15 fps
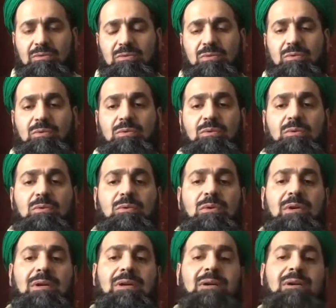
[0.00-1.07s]

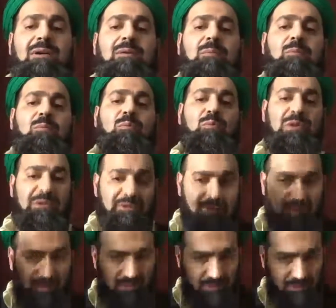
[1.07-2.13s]
to
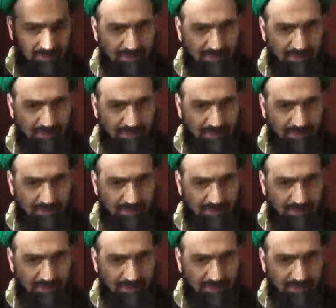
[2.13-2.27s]
revere